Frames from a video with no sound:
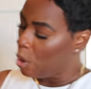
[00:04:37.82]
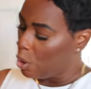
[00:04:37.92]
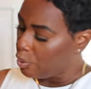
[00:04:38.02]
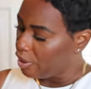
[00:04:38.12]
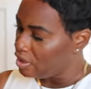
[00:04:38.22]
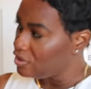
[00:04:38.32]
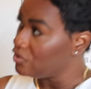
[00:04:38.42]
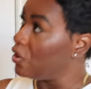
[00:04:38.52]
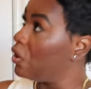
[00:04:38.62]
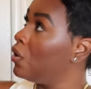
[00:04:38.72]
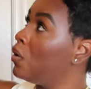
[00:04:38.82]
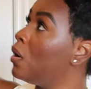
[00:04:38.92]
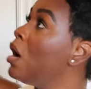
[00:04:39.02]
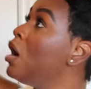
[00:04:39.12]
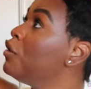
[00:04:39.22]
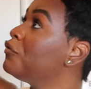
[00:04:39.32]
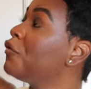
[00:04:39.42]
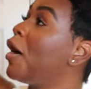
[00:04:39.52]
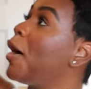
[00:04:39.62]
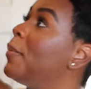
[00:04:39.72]
coded. So
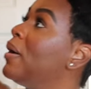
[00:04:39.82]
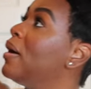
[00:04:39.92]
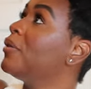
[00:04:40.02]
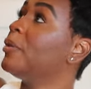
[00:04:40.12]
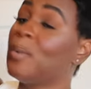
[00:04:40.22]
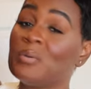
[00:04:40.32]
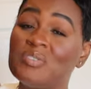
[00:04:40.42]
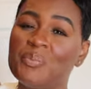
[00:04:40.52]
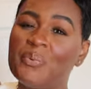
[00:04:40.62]
from the most